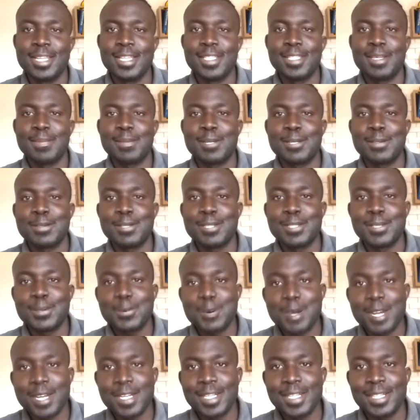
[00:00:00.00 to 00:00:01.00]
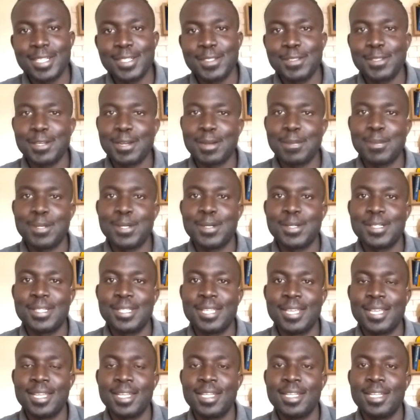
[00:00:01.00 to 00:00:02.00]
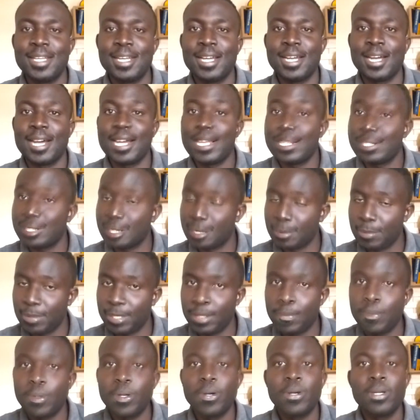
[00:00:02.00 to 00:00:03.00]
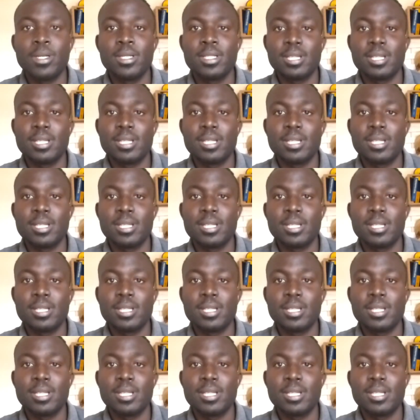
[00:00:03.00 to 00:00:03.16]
Chapter 21, you talk about then Isaac being born.